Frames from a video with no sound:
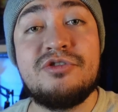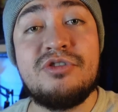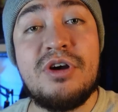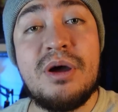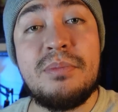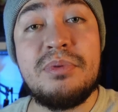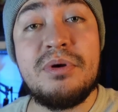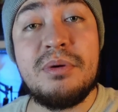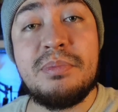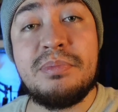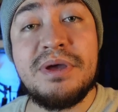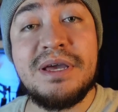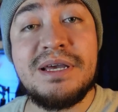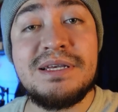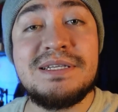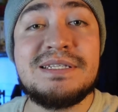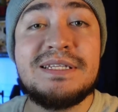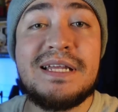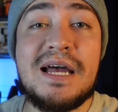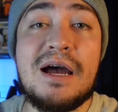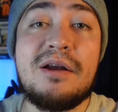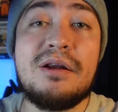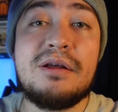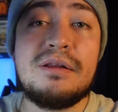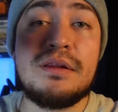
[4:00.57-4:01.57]
Drop your picks
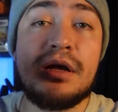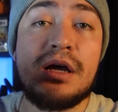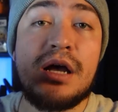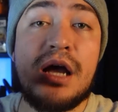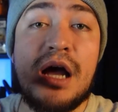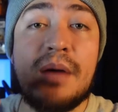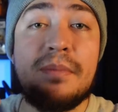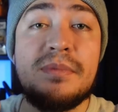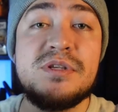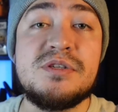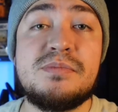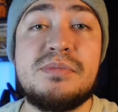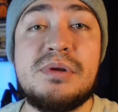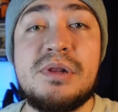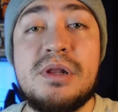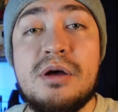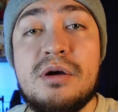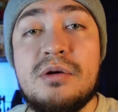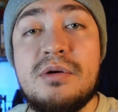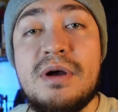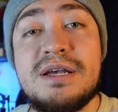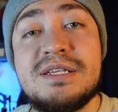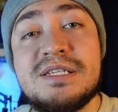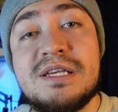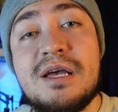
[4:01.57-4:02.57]
down in the comments
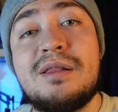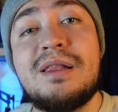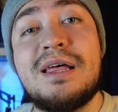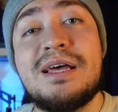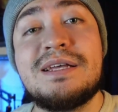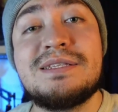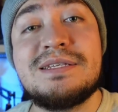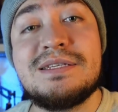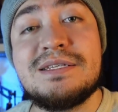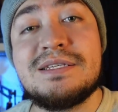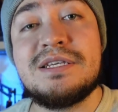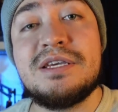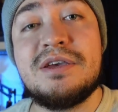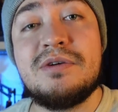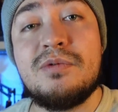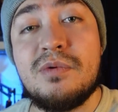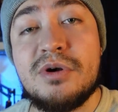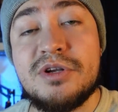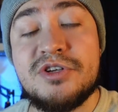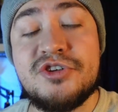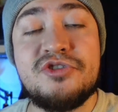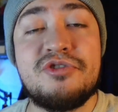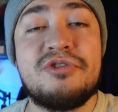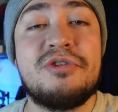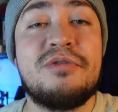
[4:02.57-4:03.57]
below, as I like to see
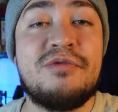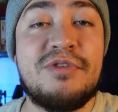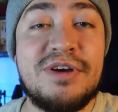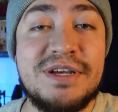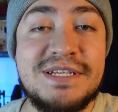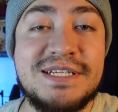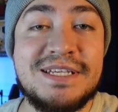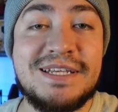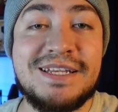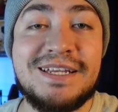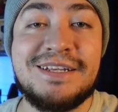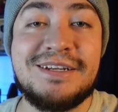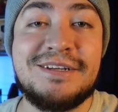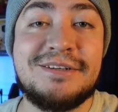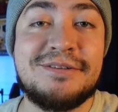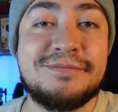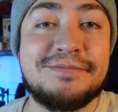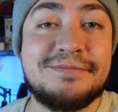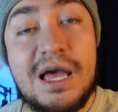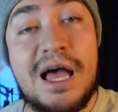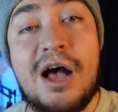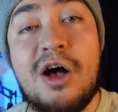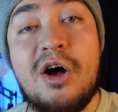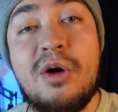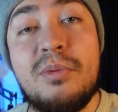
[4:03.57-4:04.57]
what you're invested in.
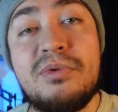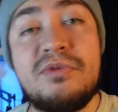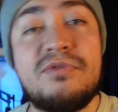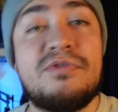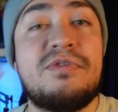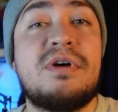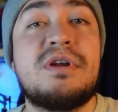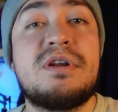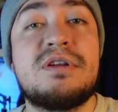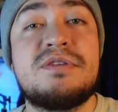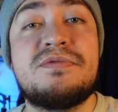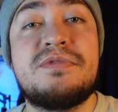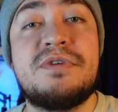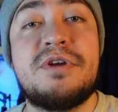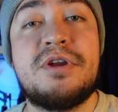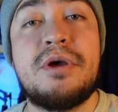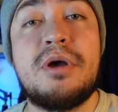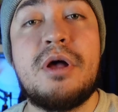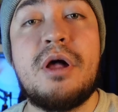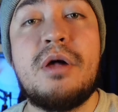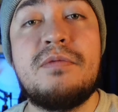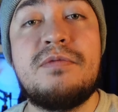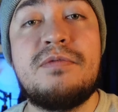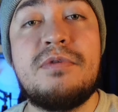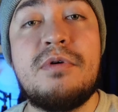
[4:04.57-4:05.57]
I hope you found this video
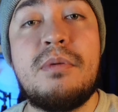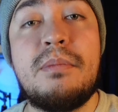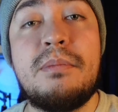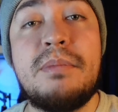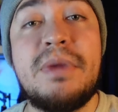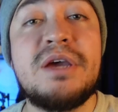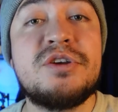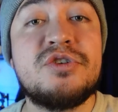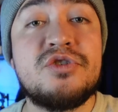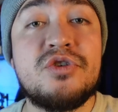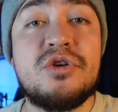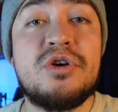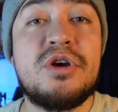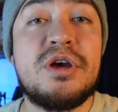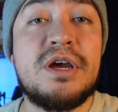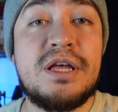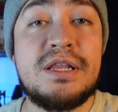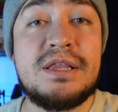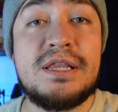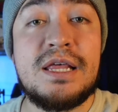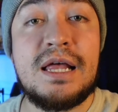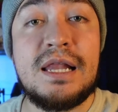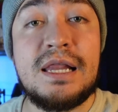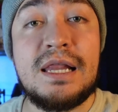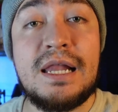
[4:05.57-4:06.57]
helpful. Make sure you
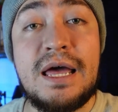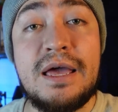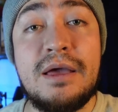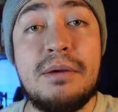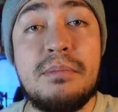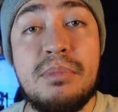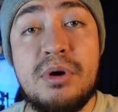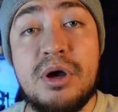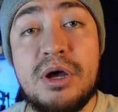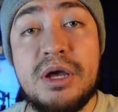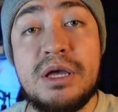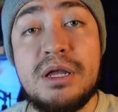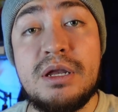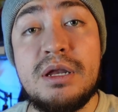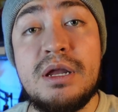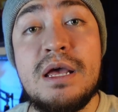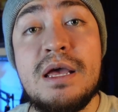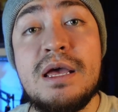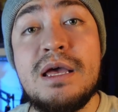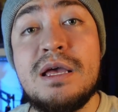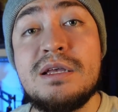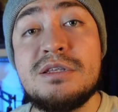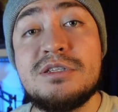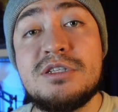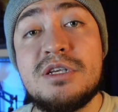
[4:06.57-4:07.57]
hit that like button,
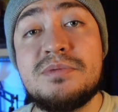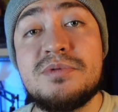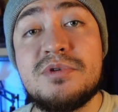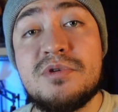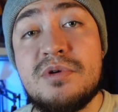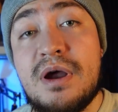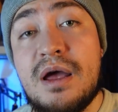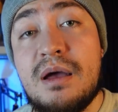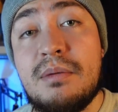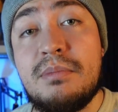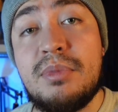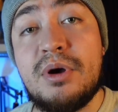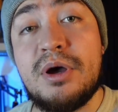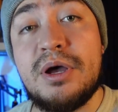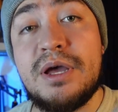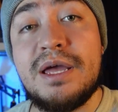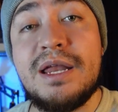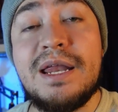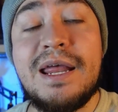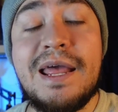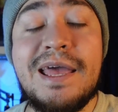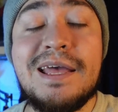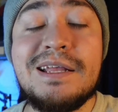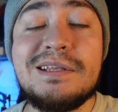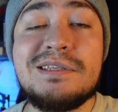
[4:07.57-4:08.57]
subscribe button,
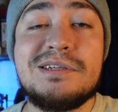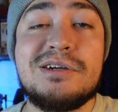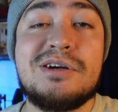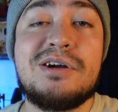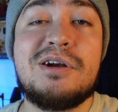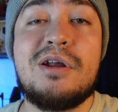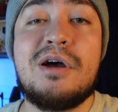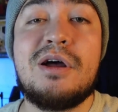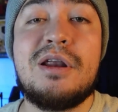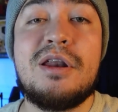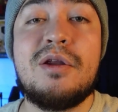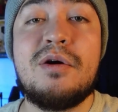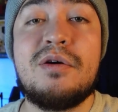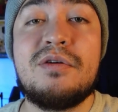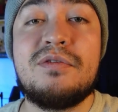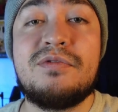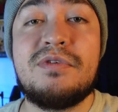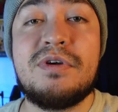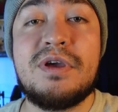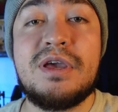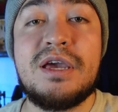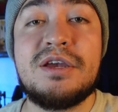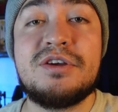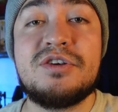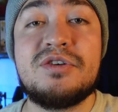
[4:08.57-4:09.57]
and turn on
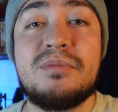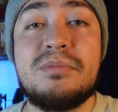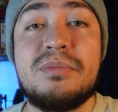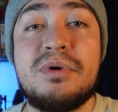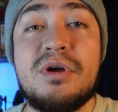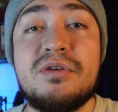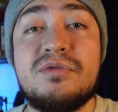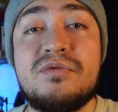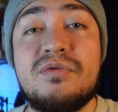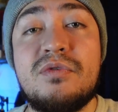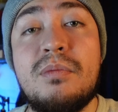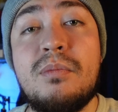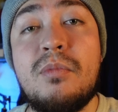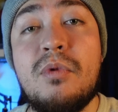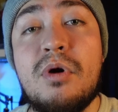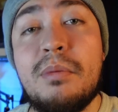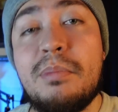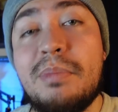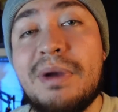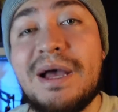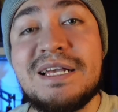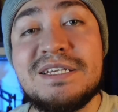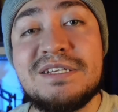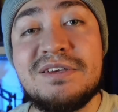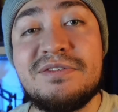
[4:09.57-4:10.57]
notification bells for more
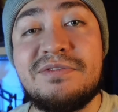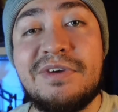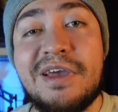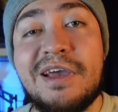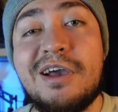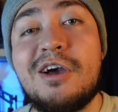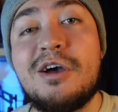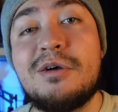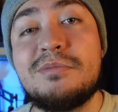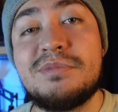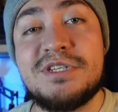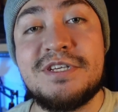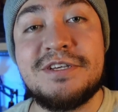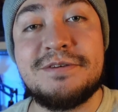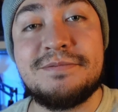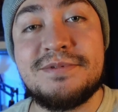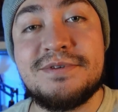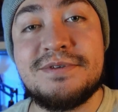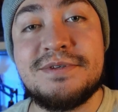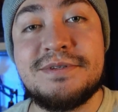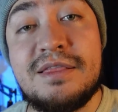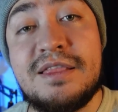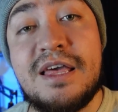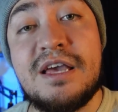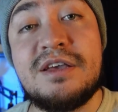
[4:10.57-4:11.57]
passive income
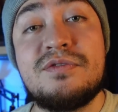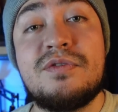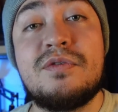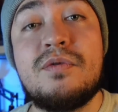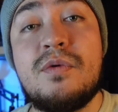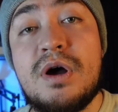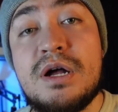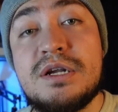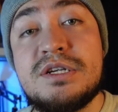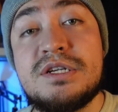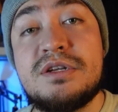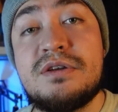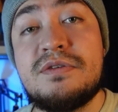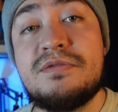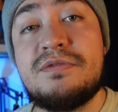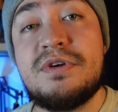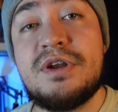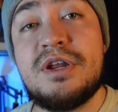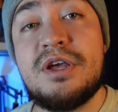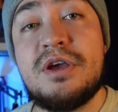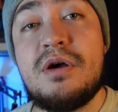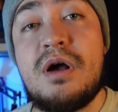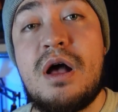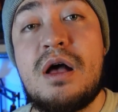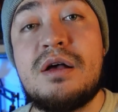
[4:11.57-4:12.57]
tips. Thanks for watching the
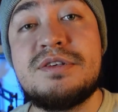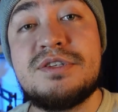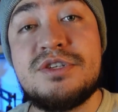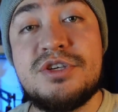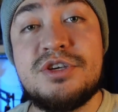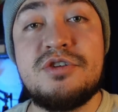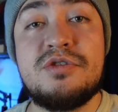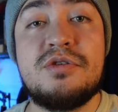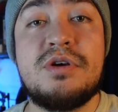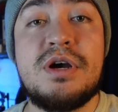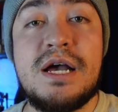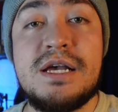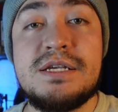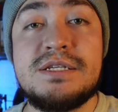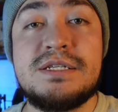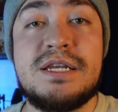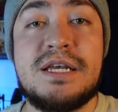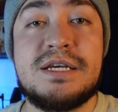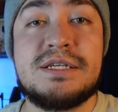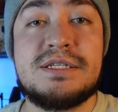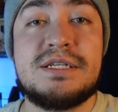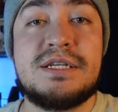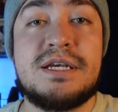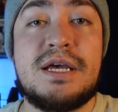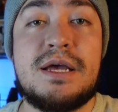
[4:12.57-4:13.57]
video. I'll see you guys
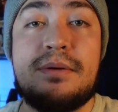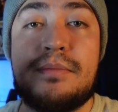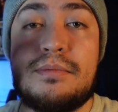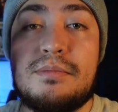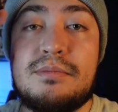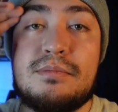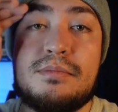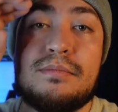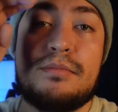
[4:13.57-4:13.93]
next time.